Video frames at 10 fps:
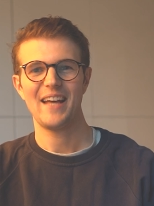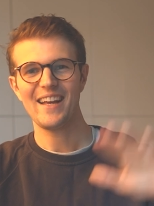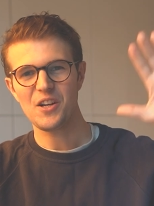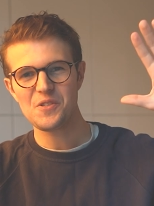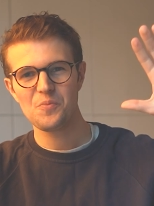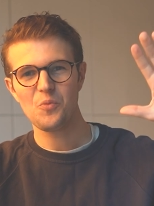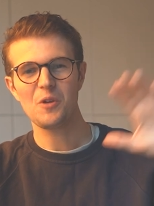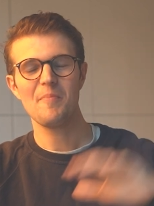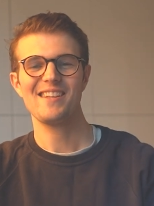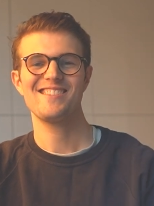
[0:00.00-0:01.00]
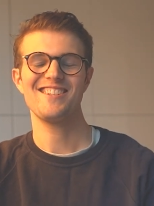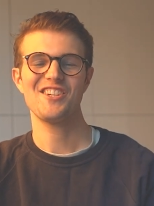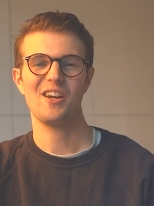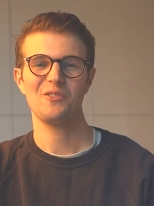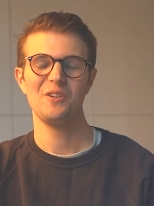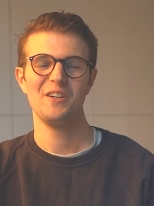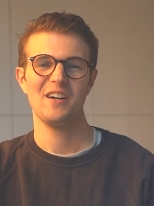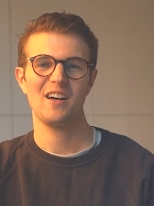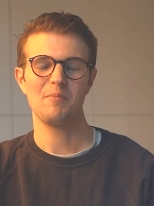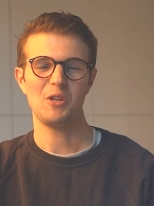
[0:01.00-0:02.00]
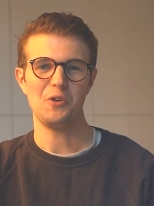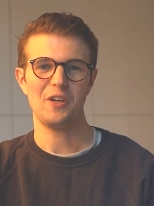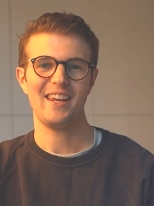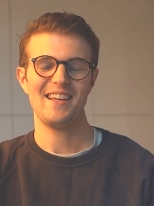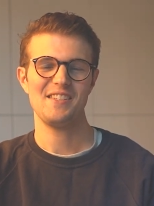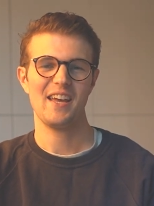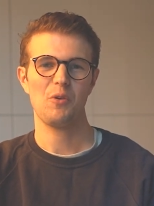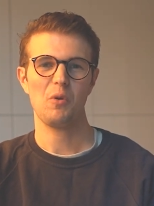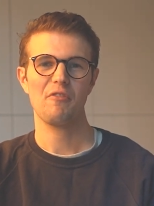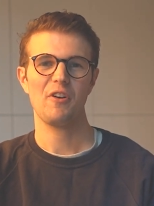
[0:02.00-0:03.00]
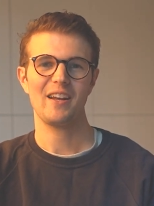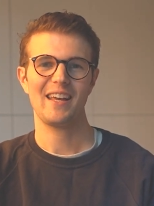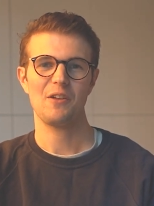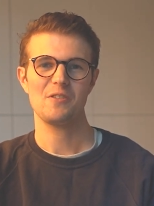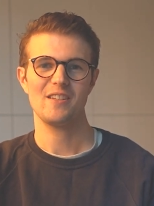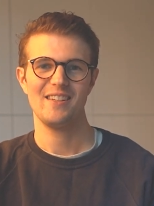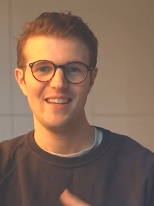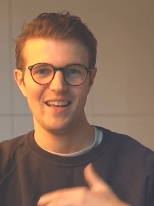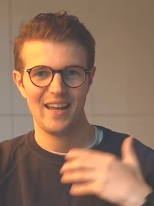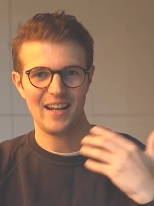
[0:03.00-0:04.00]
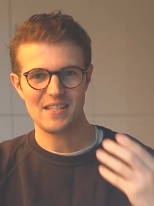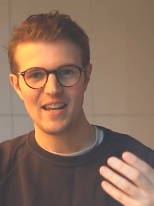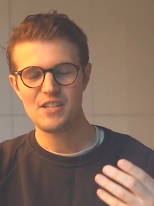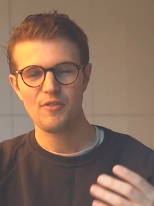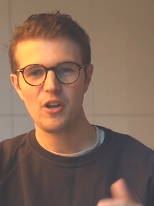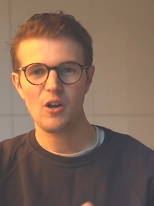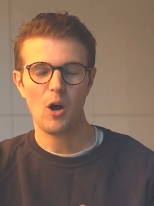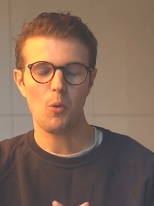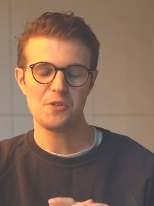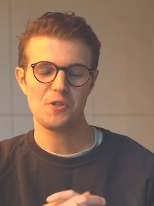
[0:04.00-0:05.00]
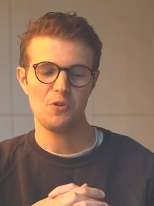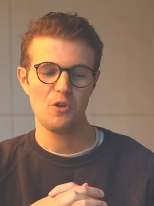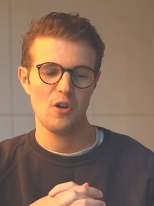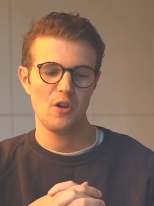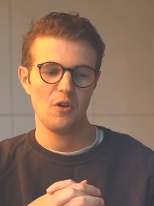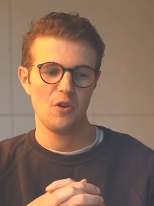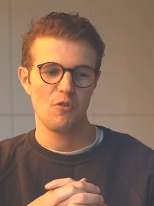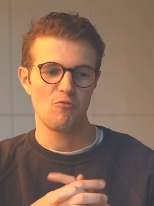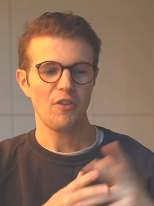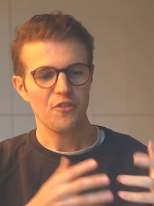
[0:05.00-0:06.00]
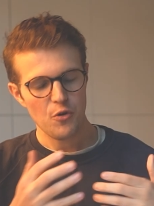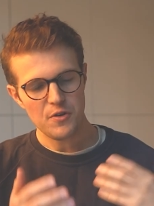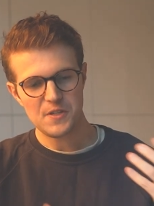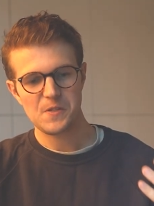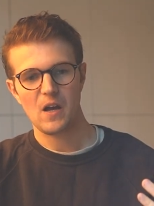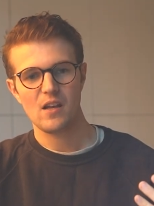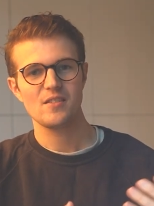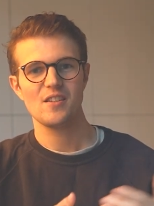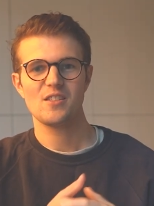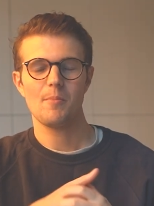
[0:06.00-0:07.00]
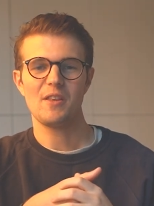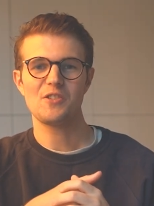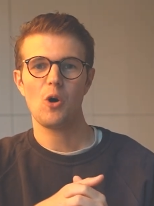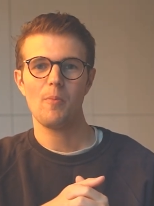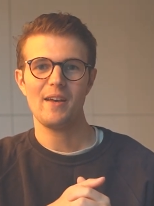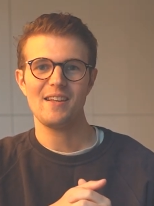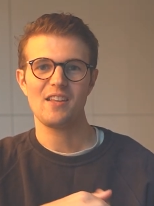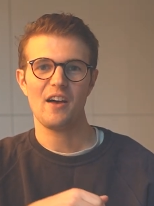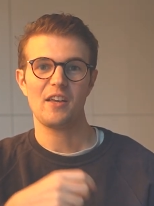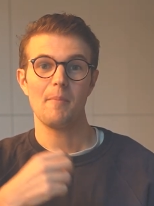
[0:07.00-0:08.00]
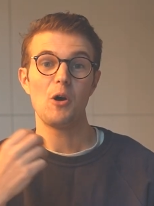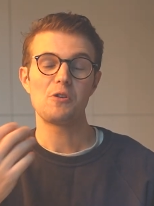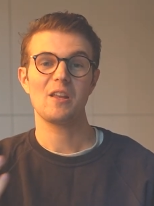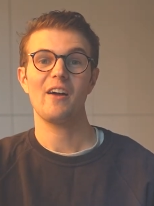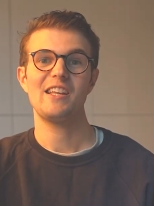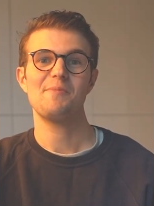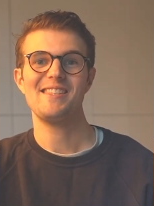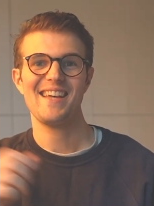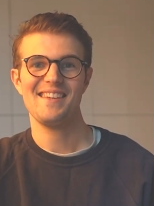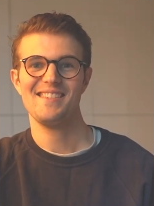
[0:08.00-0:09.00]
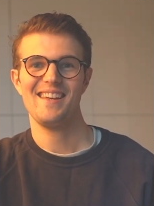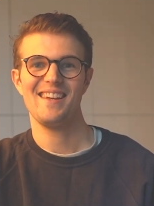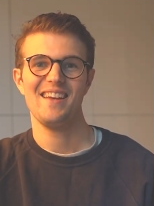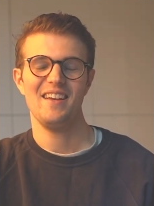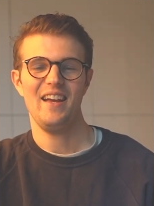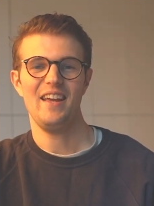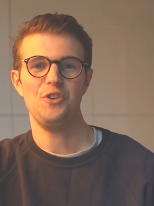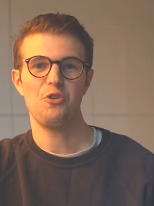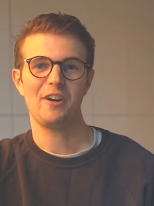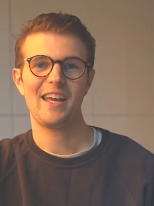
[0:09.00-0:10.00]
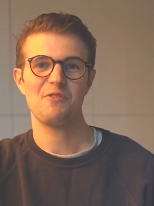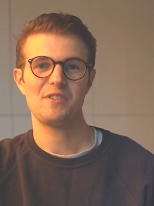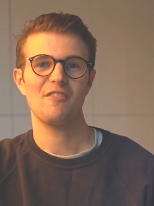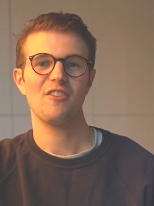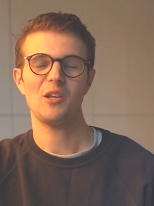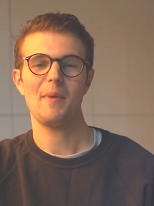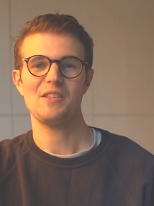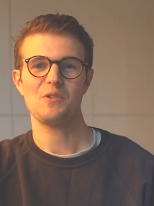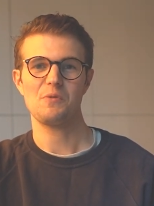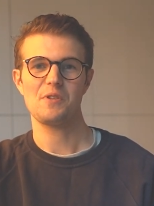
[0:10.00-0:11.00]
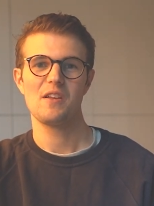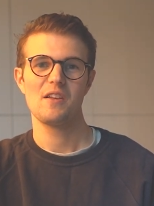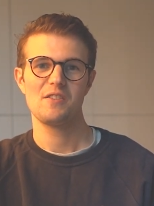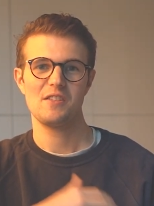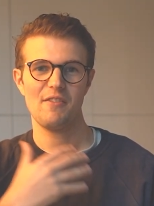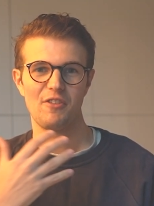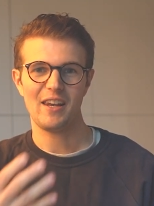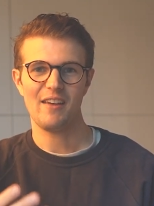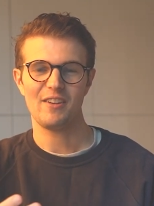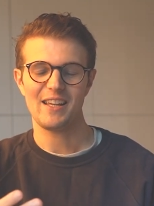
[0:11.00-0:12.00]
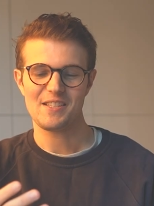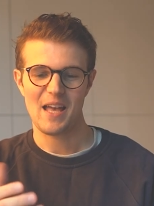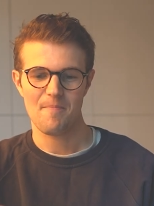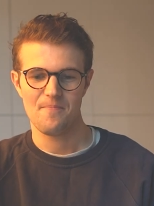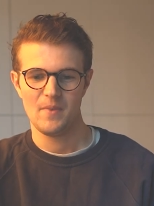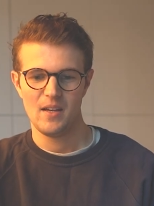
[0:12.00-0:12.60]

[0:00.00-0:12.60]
Hey guys, welcome back to the channel. I'm Luke, an ACA qualified accountant, and in today's video I want to run through and discuss some of the topics that I think are most likely to be tested in your accounting fundamentals certificate level exam.